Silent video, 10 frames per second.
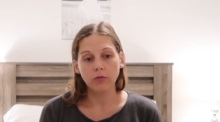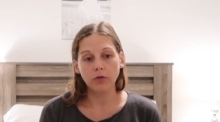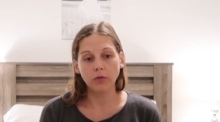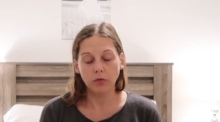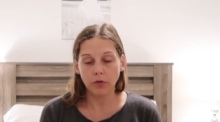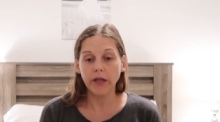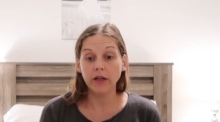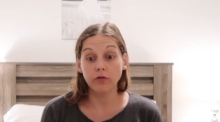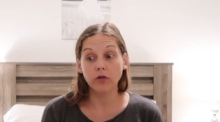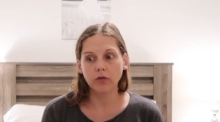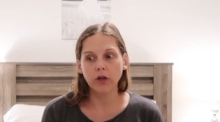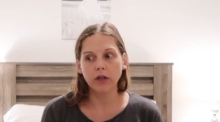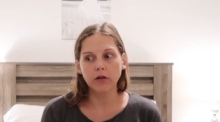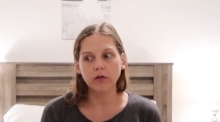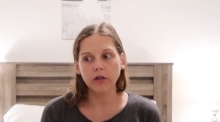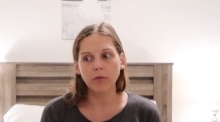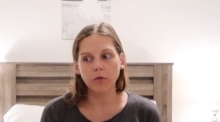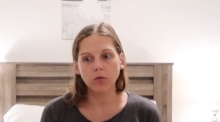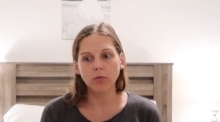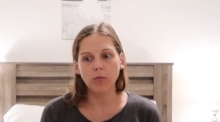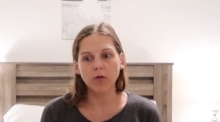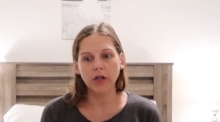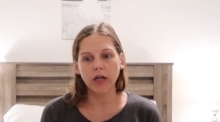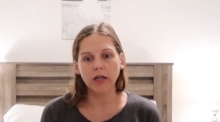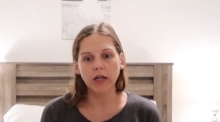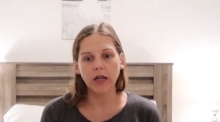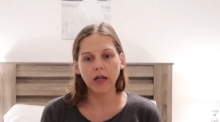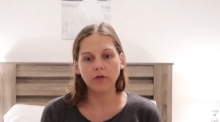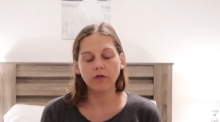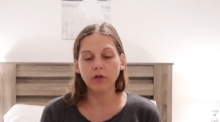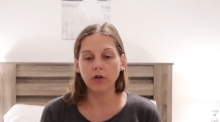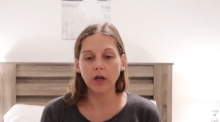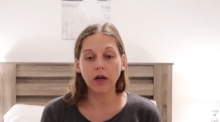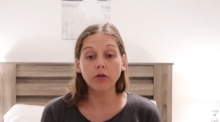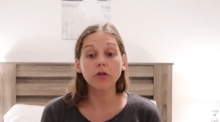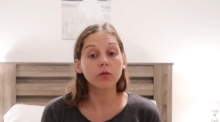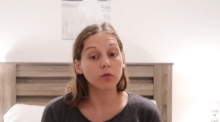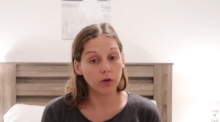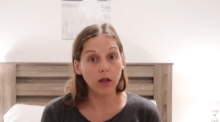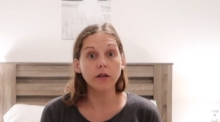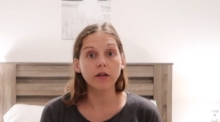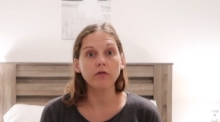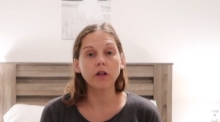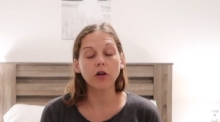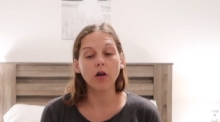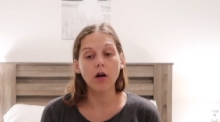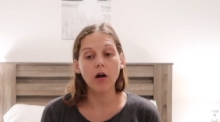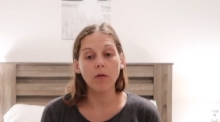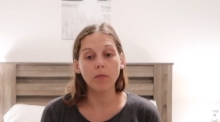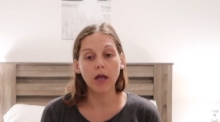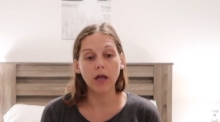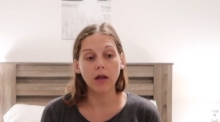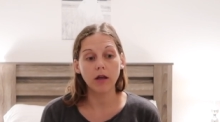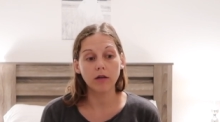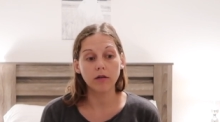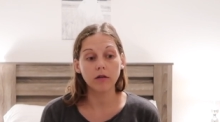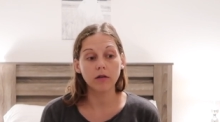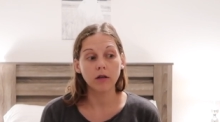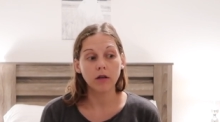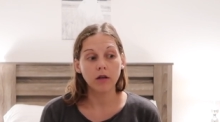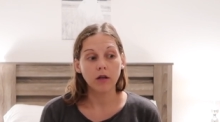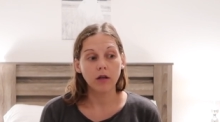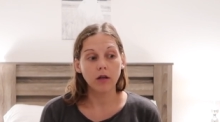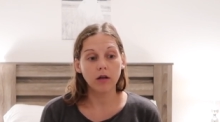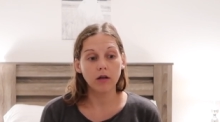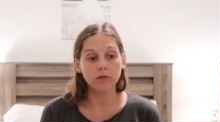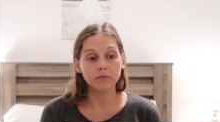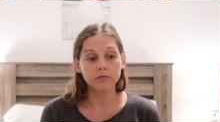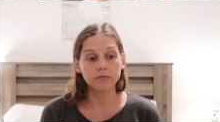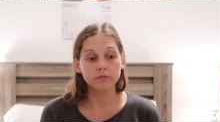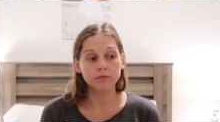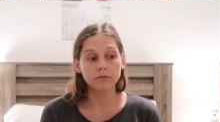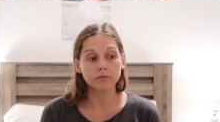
we were waiting for a really long time i remember that and i was relatively calm and um,